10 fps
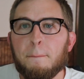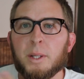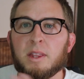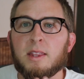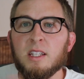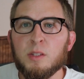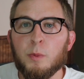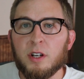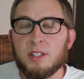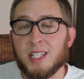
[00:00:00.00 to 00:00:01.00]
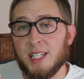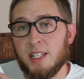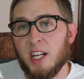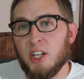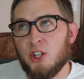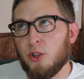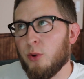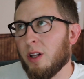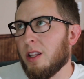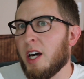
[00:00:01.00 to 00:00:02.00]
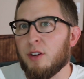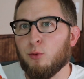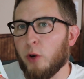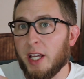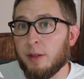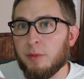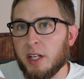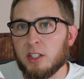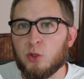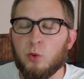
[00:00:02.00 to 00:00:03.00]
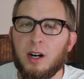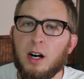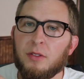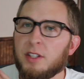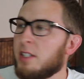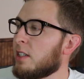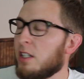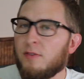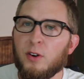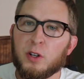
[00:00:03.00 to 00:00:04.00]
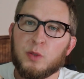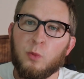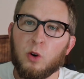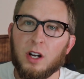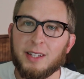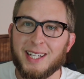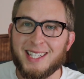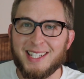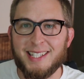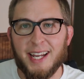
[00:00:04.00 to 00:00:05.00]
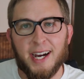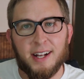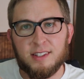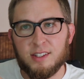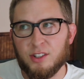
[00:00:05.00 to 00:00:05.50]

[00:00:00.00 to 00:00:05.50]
But this book is going to teach you a lot of random things as well. This is going to focus more on like stats.